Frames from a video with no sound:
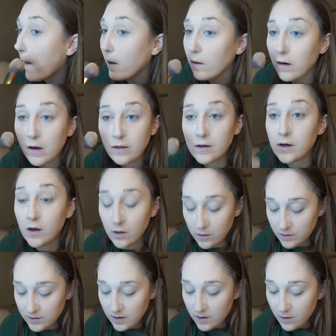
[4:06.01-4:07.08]
around the
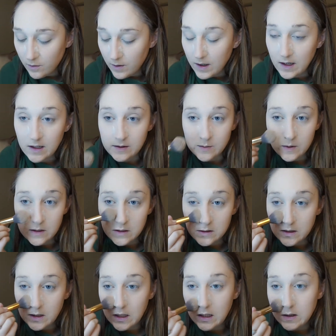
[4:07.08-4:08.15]
nose always,
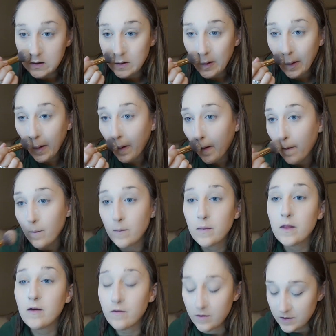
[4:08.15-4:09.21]
because that is
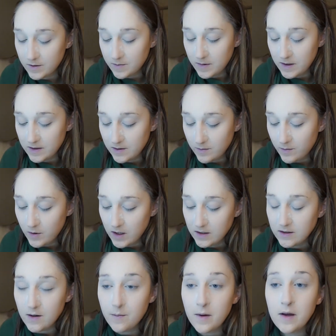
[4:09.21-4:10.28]
the first place it
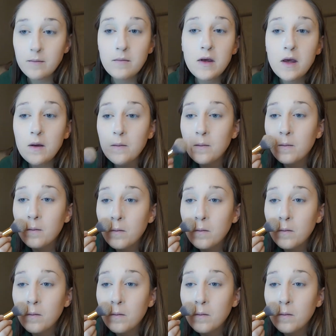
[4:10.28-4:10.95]
breaks up on me.